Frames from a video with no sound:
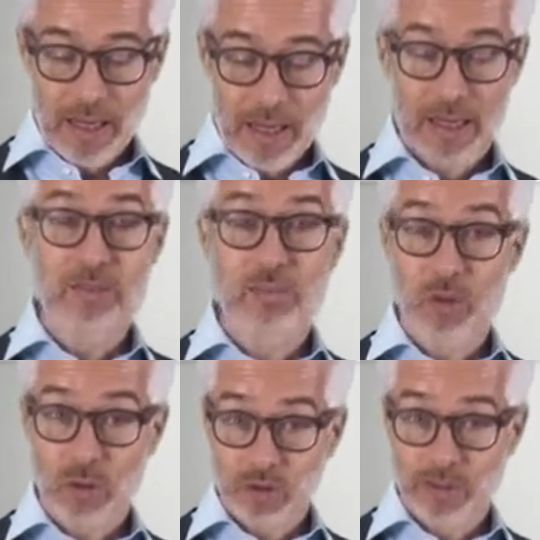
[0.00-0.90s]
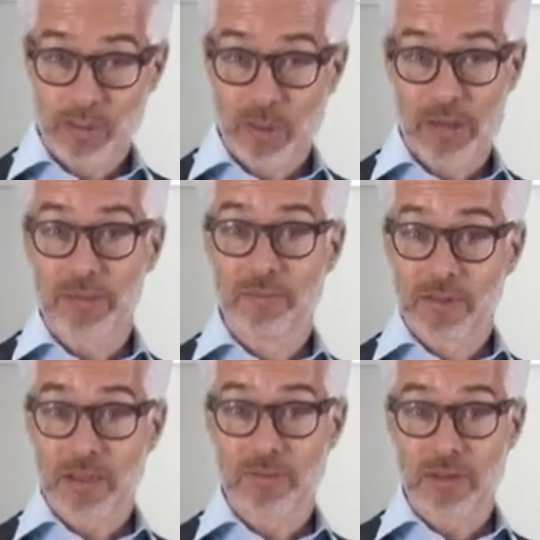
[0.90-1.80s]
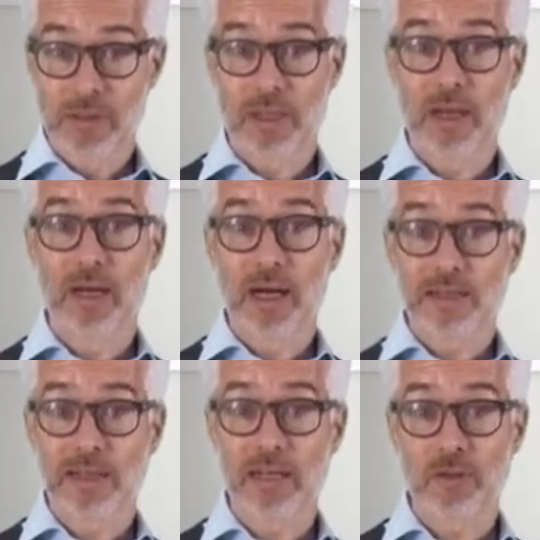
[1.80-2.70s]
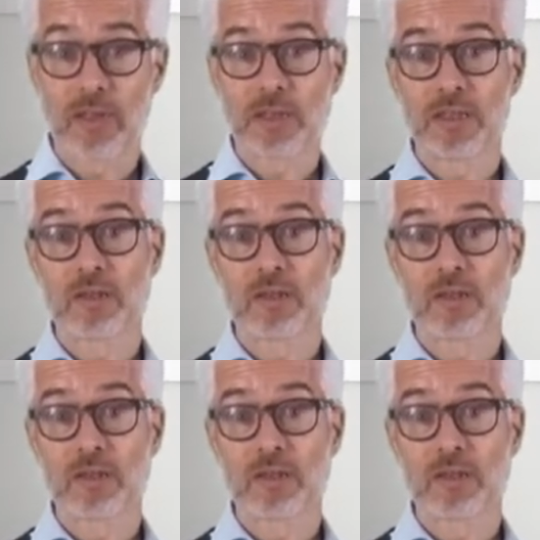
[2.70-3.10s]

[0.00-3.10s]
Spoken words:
And moreover, given the class hierarchy